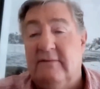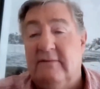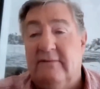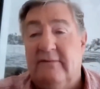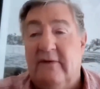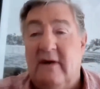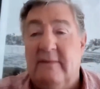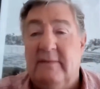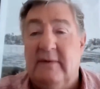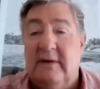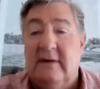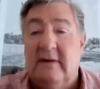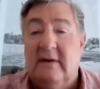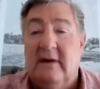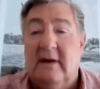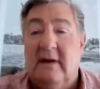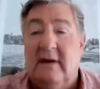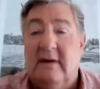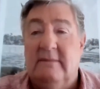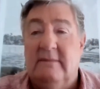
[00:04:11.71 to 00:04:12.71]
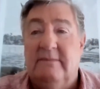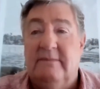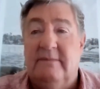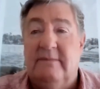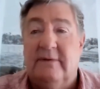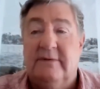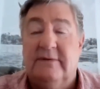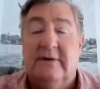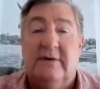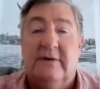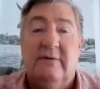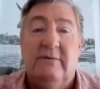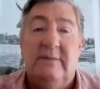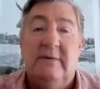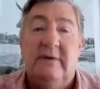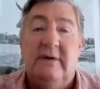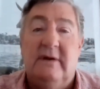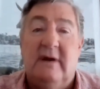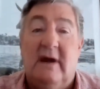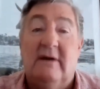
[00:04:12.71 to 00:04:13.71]
farming, I looked at
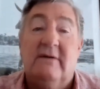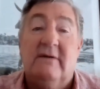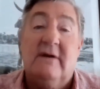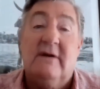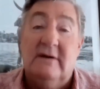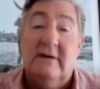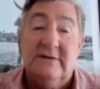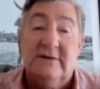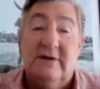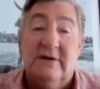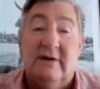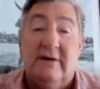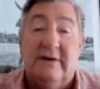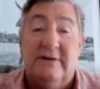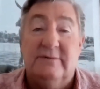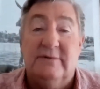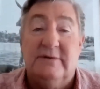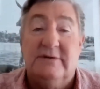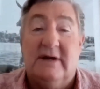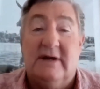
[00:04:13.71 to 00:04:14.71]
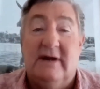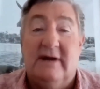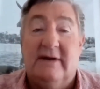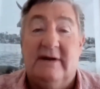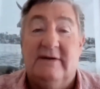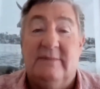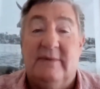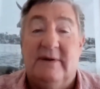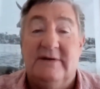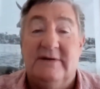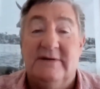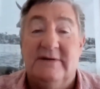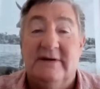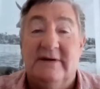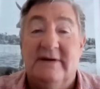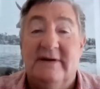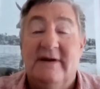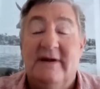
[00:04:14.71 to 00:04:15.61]
Gwebe Agricultural College, which I'd like to mention.